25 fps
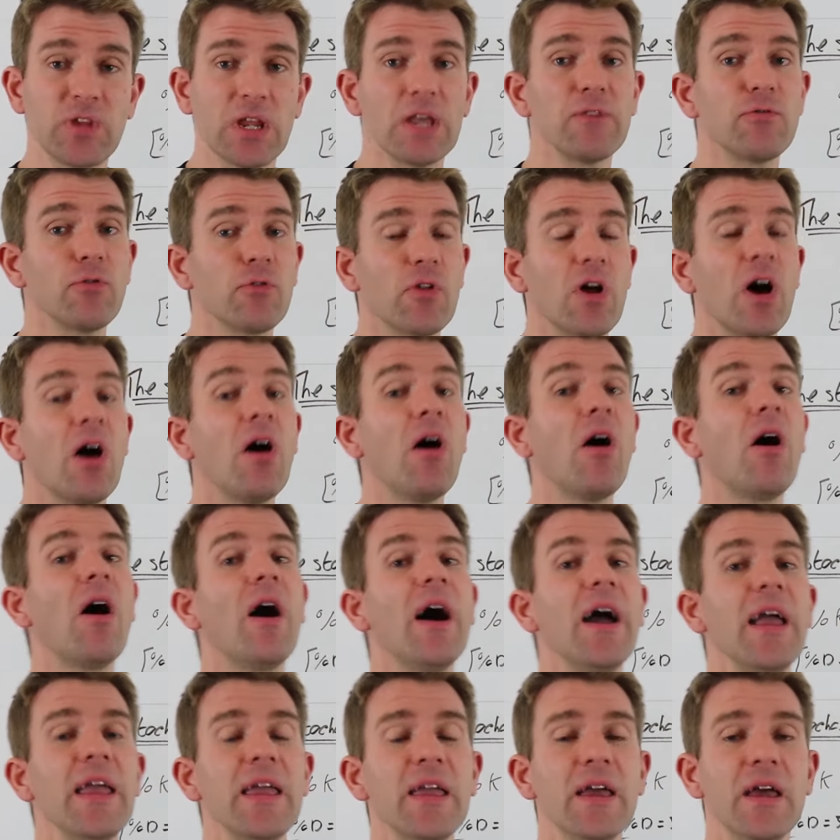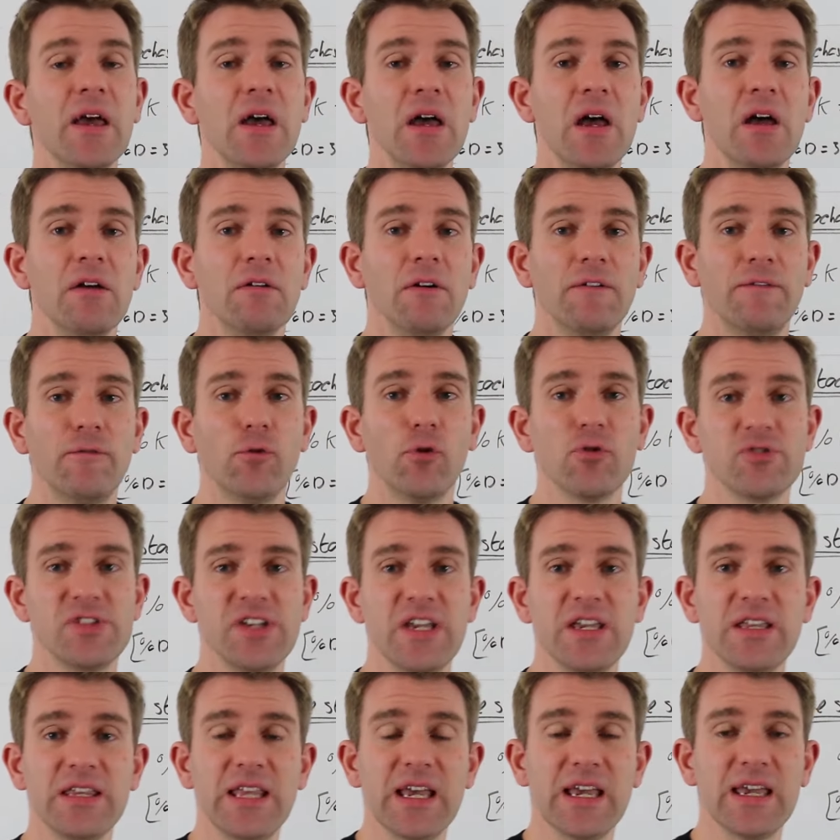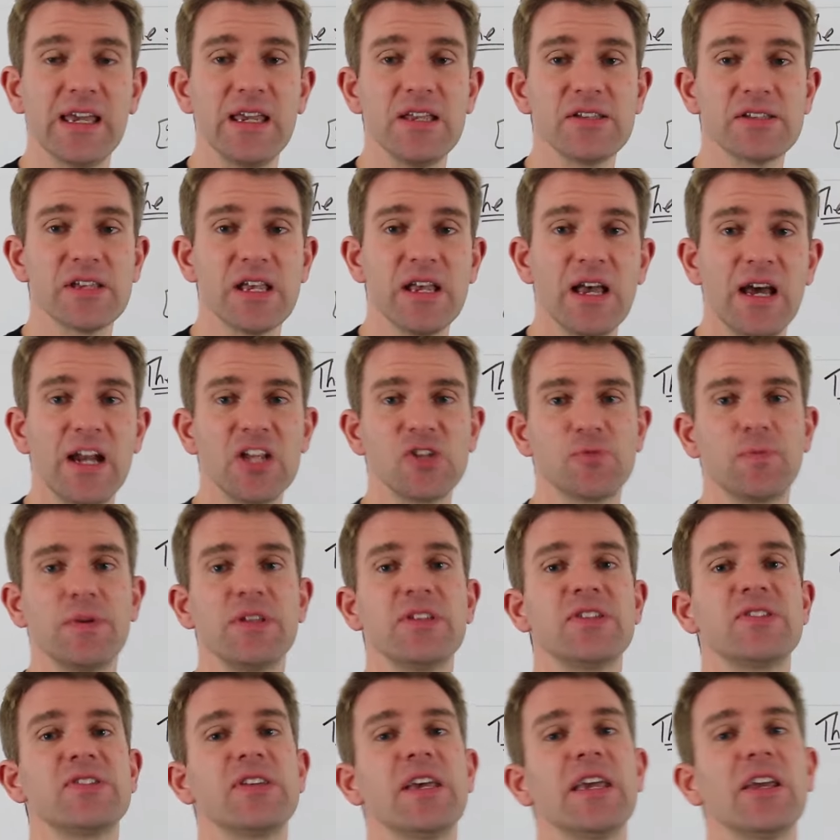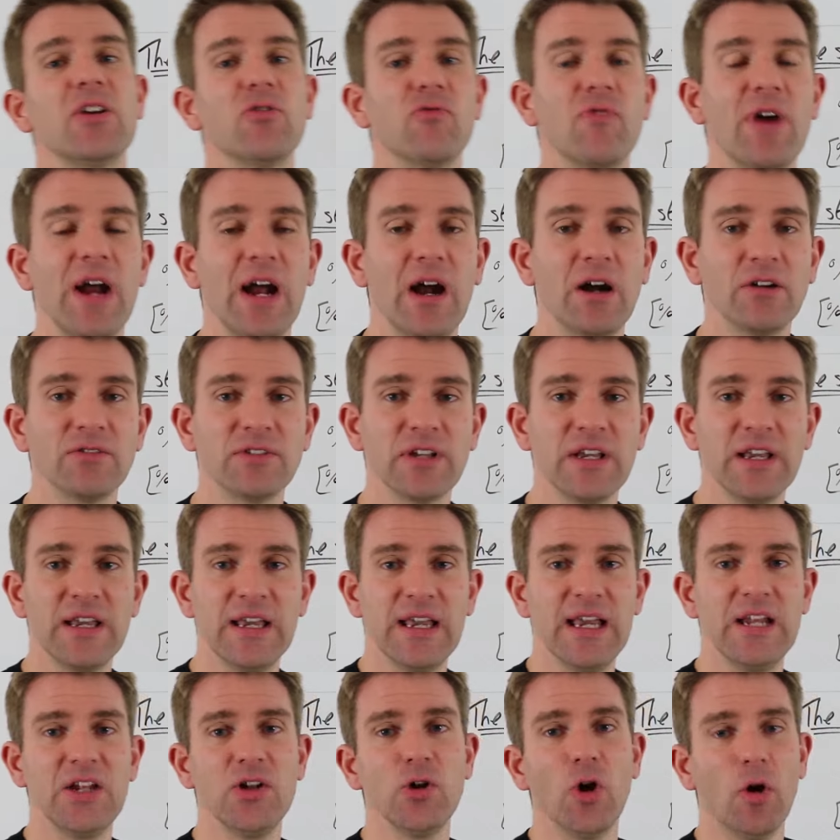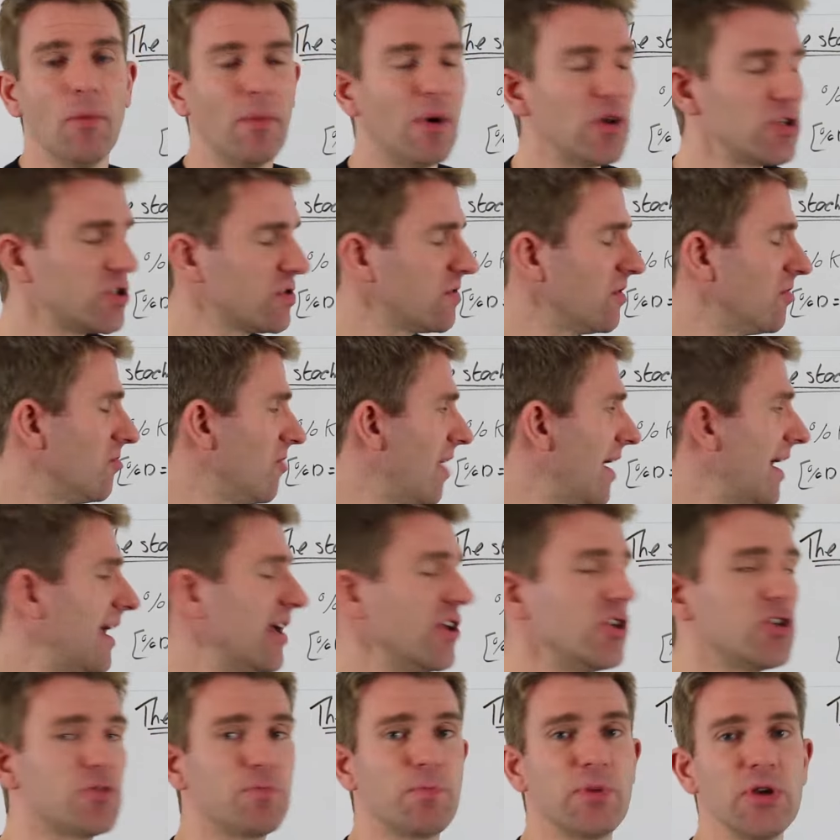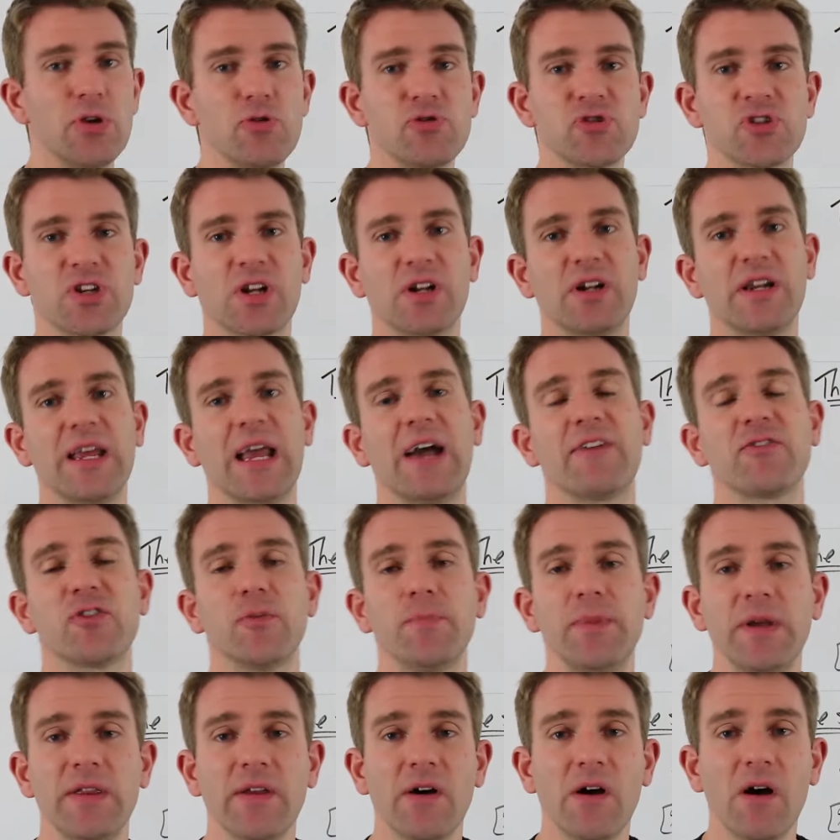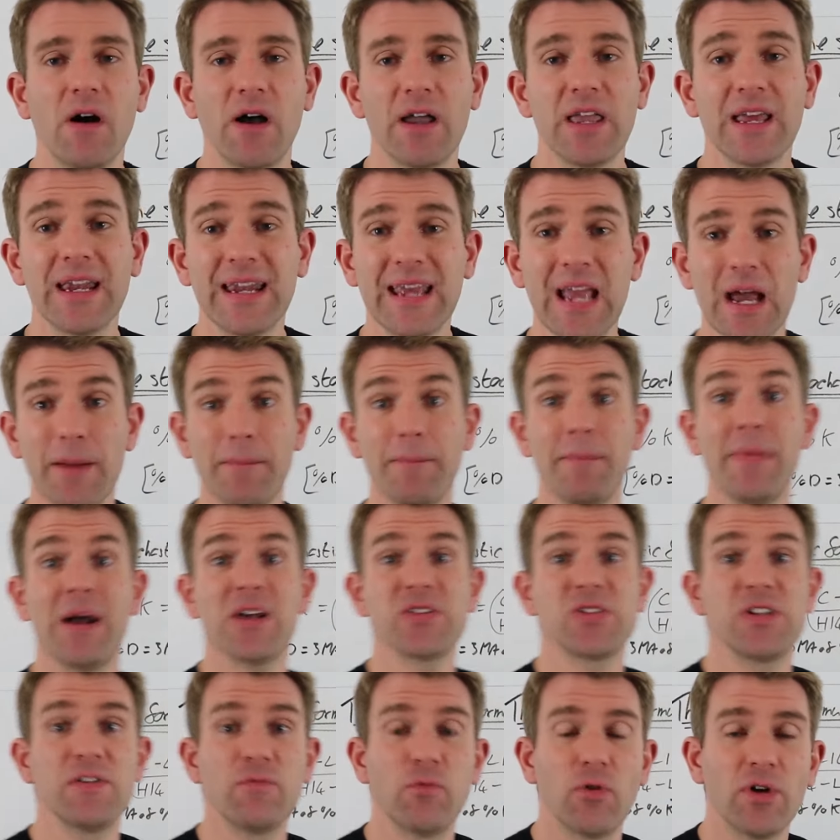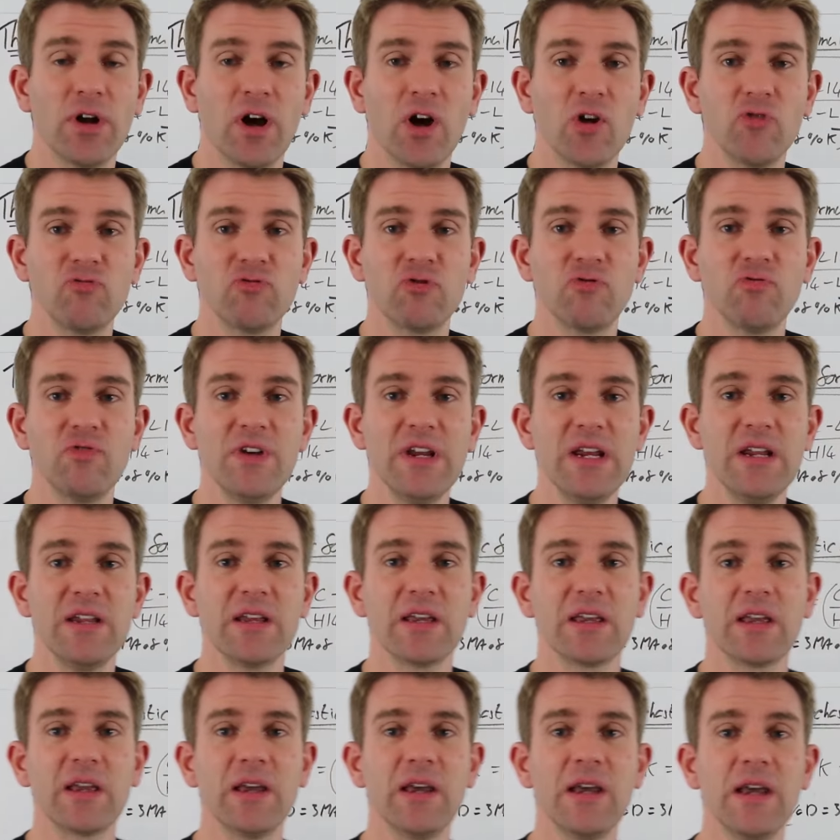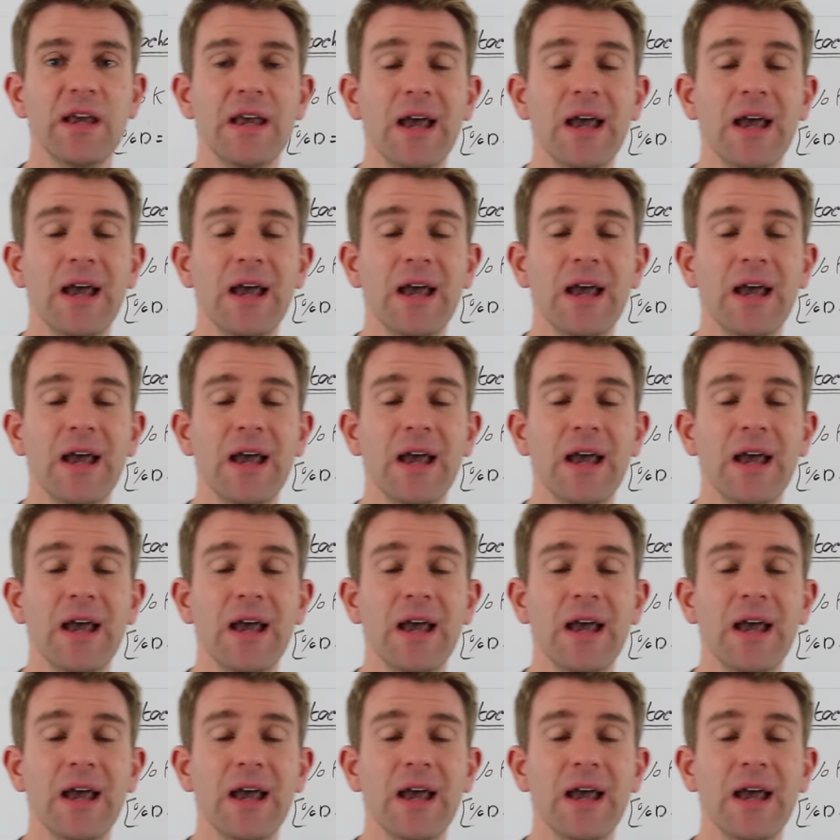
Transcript: If we're at the high for 14 days and it's been sitting around in not much of a range, but you suddenly have to be at the high, you're gonna get a massive 100 reading.